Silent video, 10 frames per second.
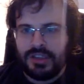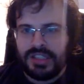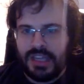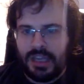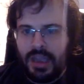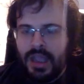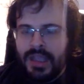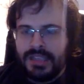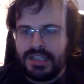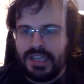He's
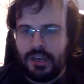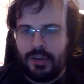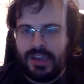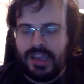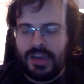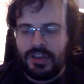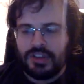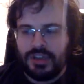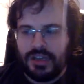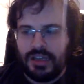got a great counter
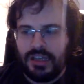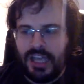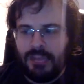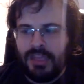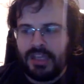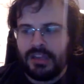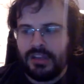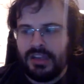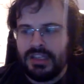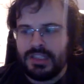striking game. He
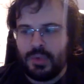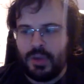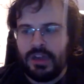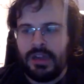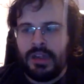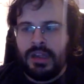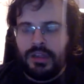can lead as well.